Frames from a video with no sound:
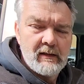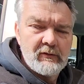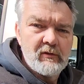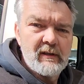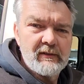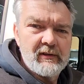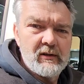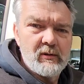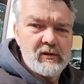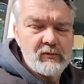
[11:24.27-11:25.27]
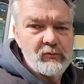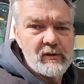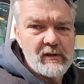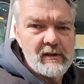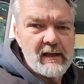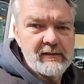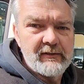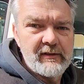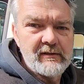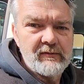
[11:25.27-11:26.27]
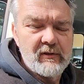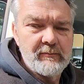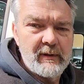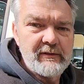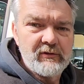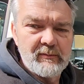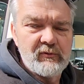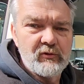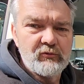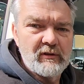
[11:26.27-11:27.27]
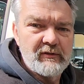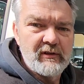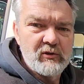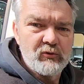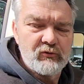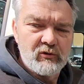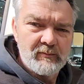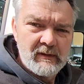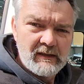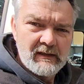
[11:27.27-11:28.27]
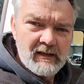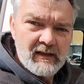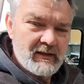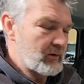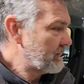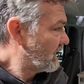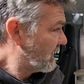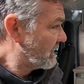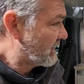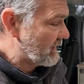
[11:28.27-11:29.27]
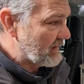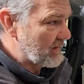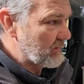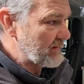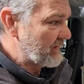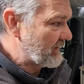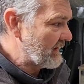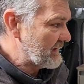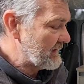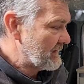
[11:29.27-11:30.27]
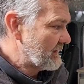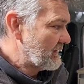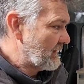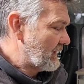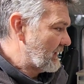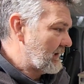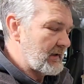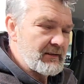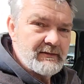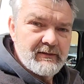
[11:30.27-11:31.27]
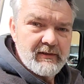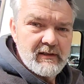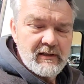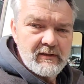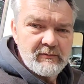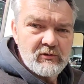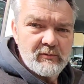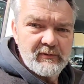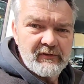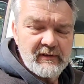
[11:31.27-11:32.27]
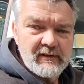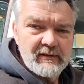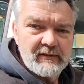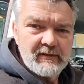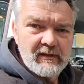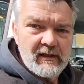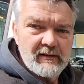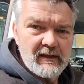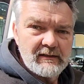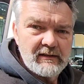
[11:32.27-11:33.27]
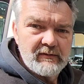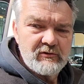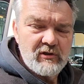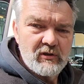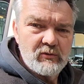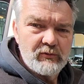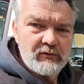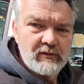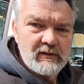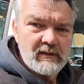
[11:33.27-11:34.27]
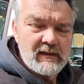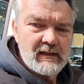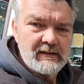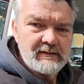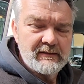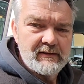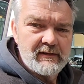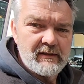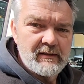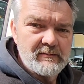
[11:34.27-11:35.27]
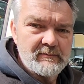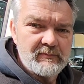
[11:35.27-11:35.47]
So that's our Active based on the Ford Transit Custom. I hope you like what you see, and come and see us at any of the shows, and